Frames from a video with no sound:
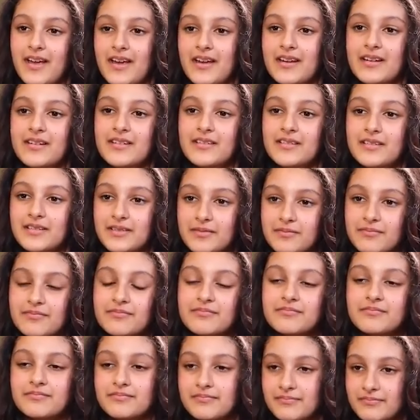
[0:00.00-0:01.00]
And
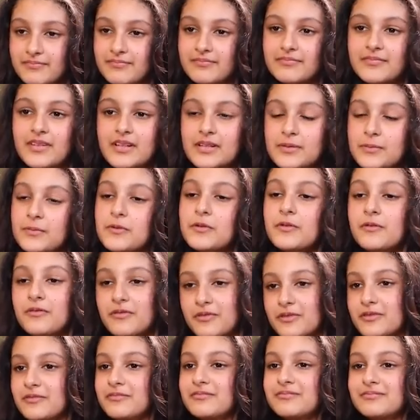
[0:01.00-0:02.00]
it's
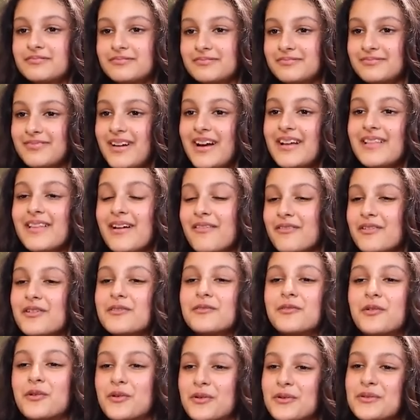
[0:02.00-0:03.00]
beautiful. I love
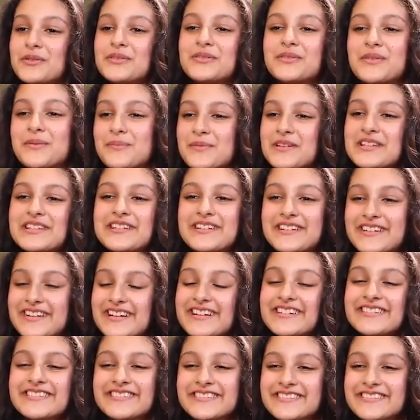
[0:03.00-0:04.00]
her photos from Miss India.